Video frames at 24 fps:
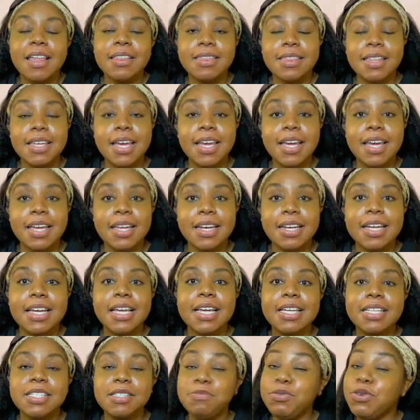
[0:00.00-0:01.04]
Then
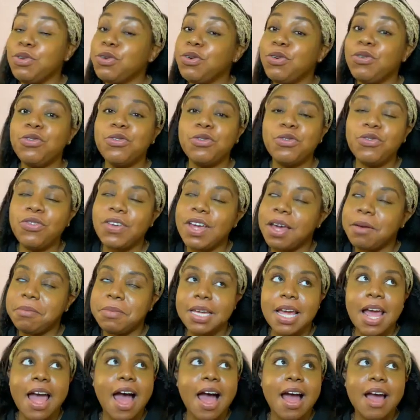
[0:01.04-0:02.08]
his beautiful
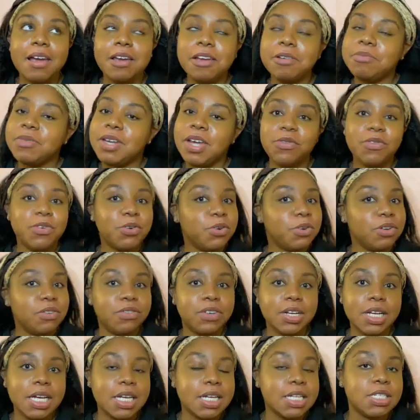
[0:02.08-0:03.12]
family, I am never going to
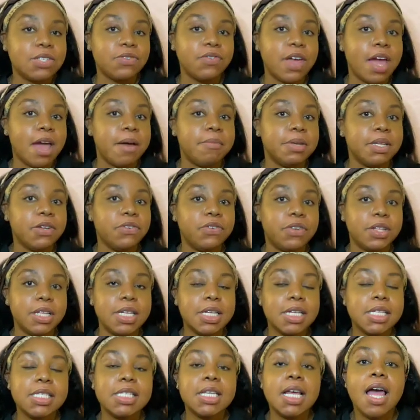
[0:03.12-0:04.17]
forget his family for
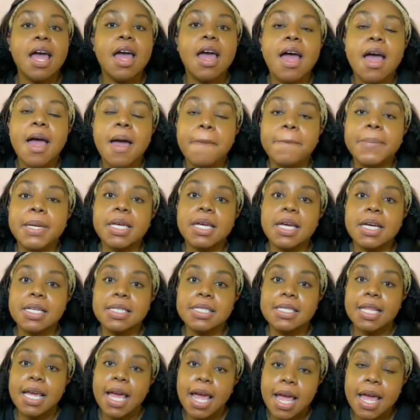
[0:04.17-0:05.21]
this, because
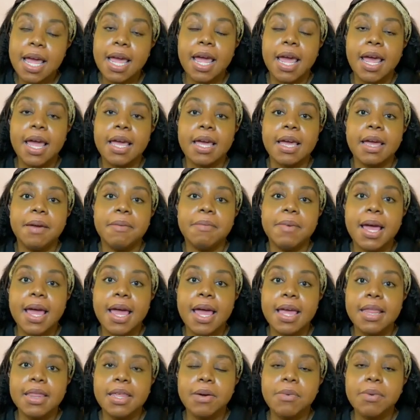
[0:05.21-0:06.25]
they came
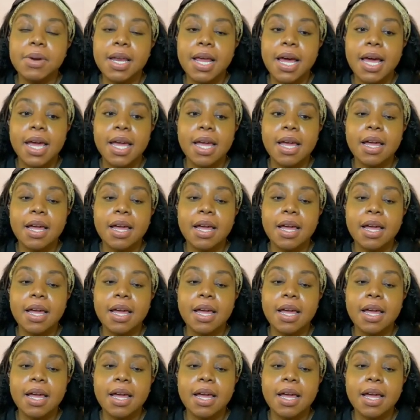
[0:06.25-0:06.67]
and they were like,